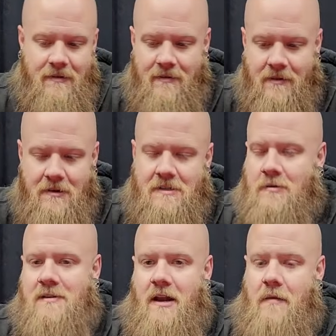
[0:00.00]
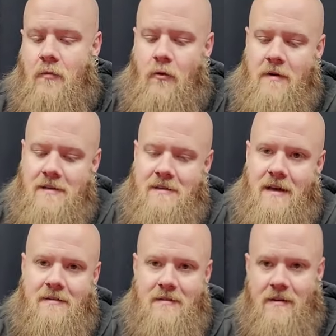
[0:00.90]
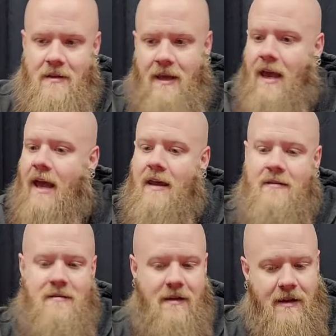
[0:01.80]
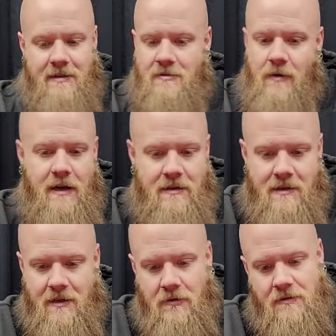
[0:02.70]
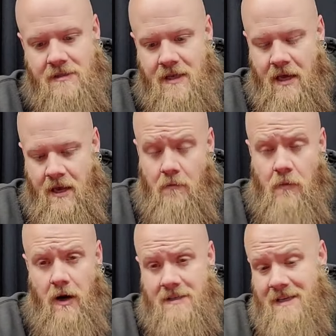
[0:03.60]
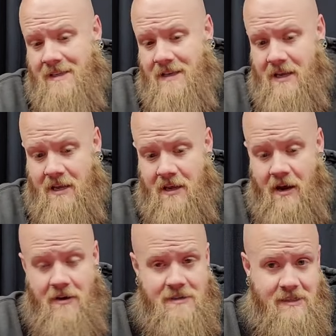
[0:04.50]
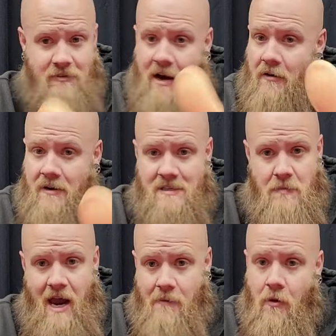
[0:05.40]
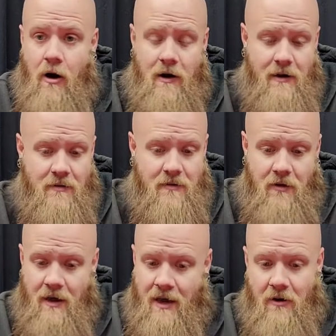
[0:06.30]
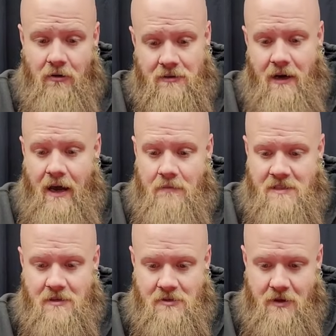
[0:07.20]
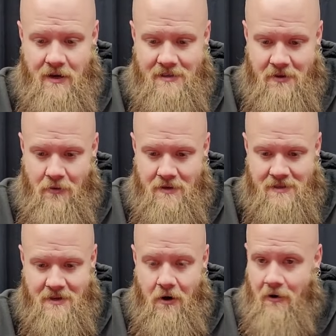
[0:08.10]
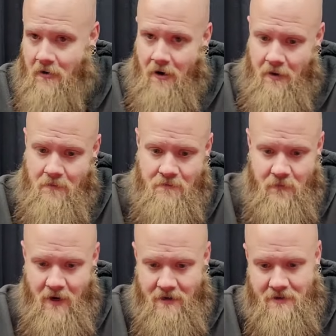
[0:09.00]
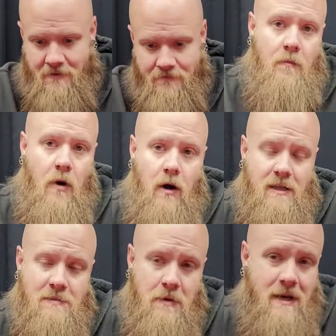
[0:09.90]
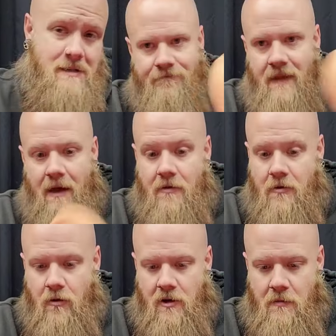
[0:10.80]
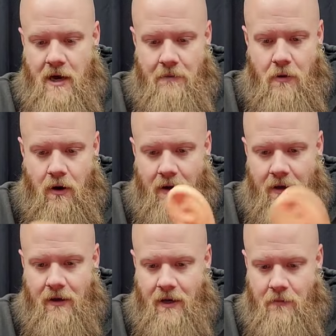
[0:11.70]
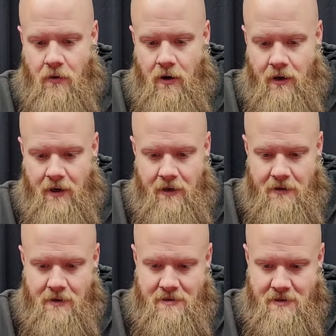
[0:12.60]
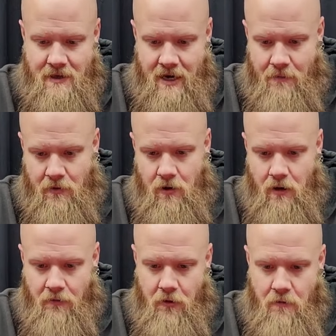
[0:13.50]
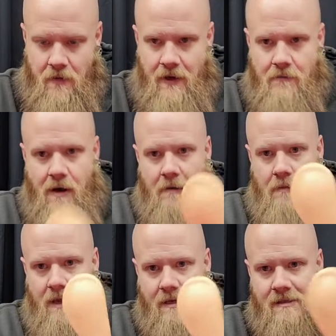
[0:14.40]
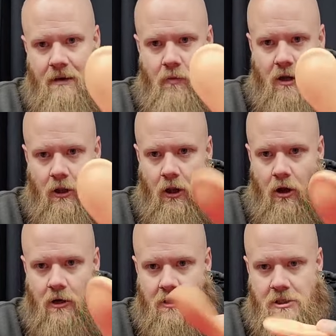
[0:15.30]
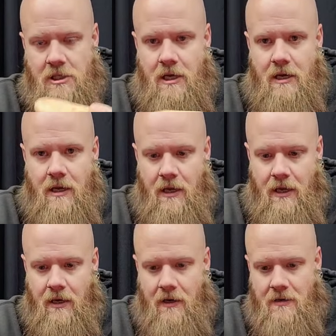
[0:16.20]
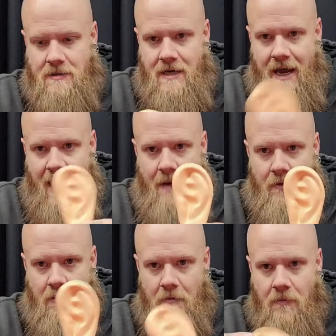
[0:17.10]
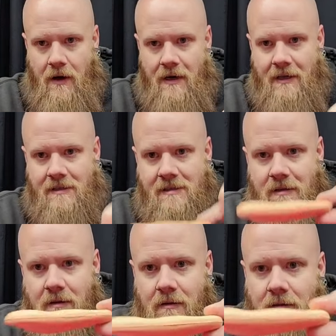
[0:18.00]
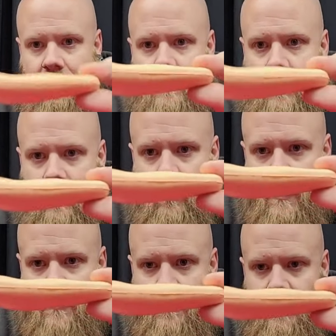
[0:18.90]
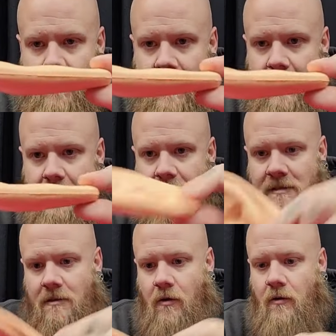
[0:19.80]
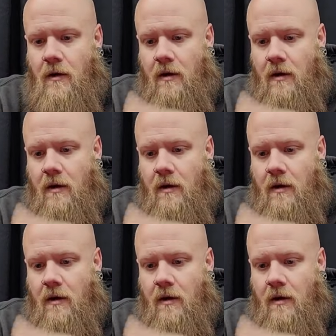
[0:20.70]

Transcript: there is no setup or reset. You get it, and it's ready to use. Buck says that he carries this around in his back pocket at all times, so that he's always got it on him, right? Pocket space, yeah, throw it in your back pocket, any pocket. It doesn't take up a lot of room. It might be somewhat large in diameter, but it's quite thin, so,